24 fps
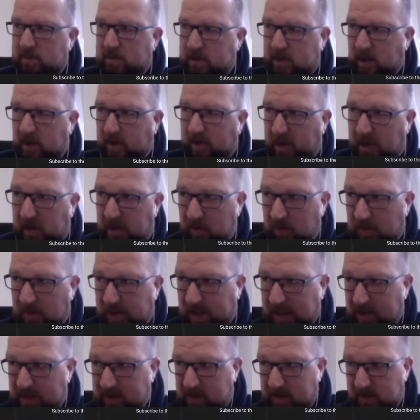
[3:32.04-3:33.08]
somebody who
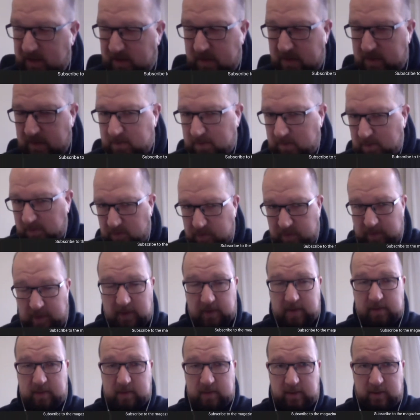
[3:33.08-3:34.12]
gets
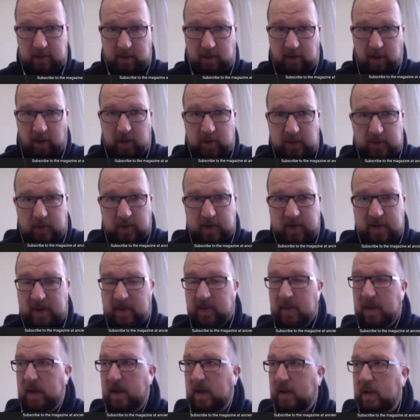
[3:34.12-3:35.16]
to close
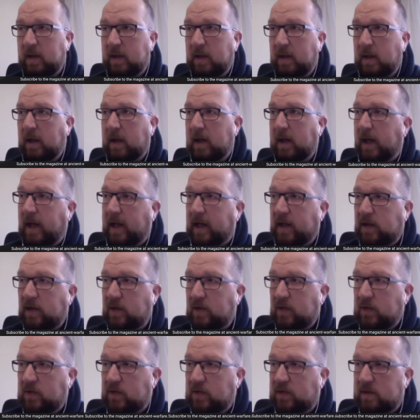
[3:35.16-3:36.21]
proximity and
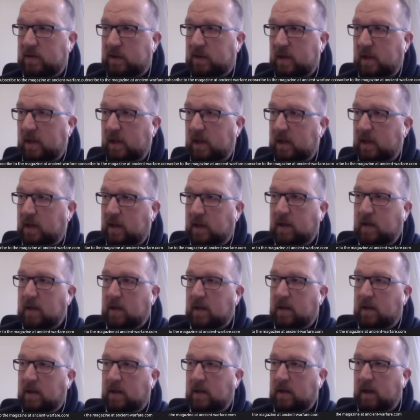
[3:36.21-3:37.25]
uses the
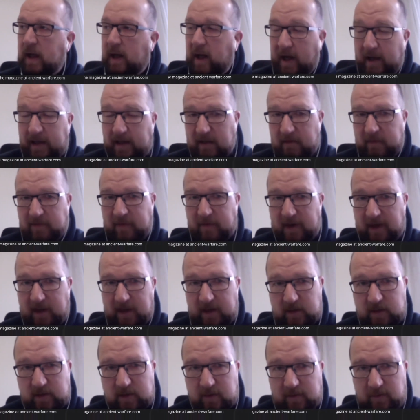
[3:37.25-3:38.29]
height
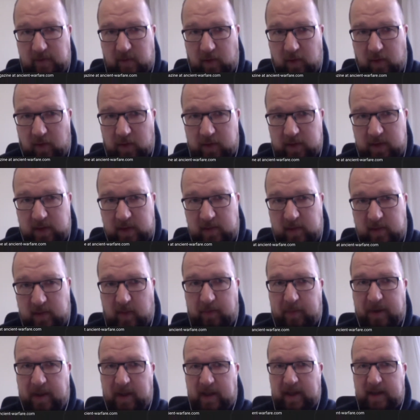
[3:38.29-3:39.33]
advantage of the horse and the
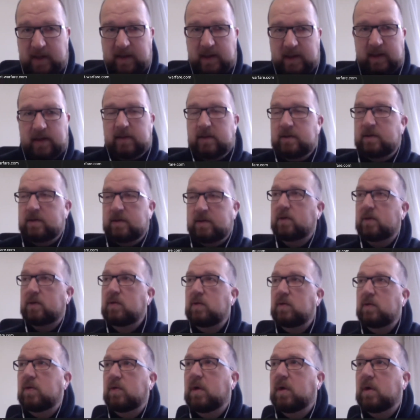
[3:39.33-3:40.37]
mobility
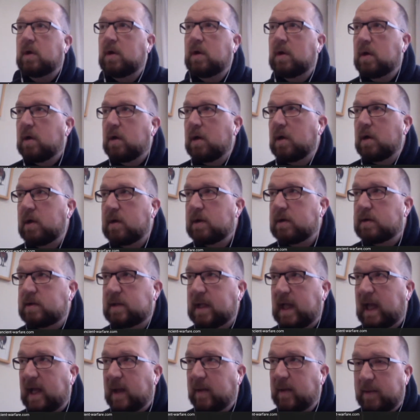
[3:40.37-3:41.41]
to
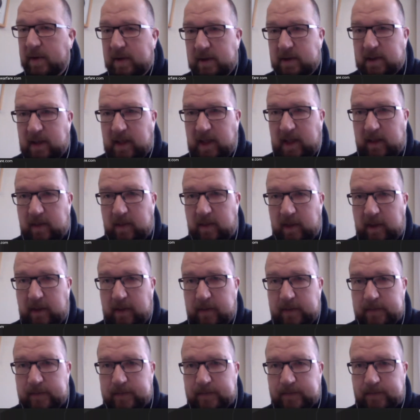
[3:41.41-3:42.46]
stab at his
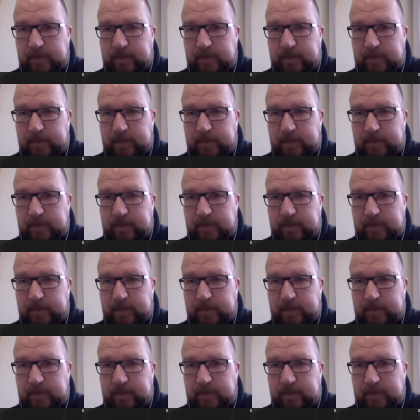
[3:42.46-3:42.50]
enemy,